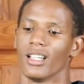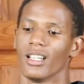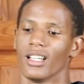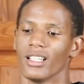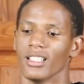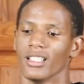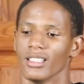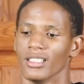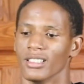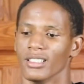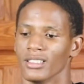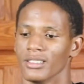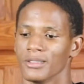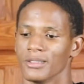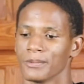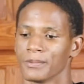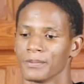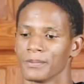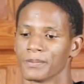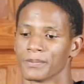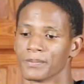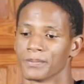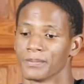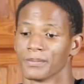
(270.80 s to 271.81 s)
And
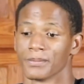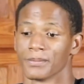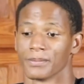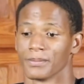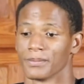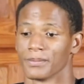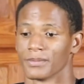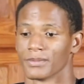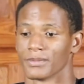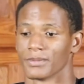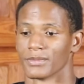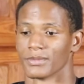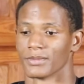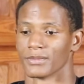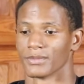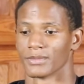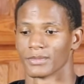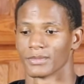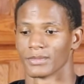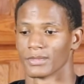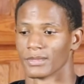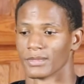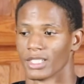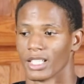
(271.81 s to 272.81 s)

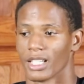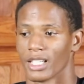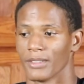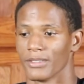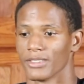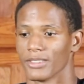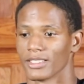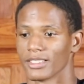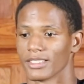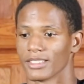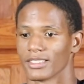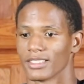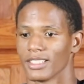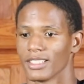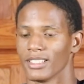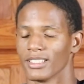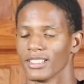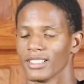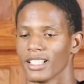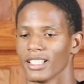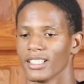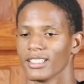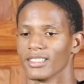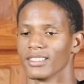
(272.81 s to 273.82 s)
ever since then,
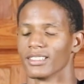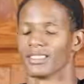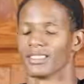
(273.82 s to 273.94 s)
my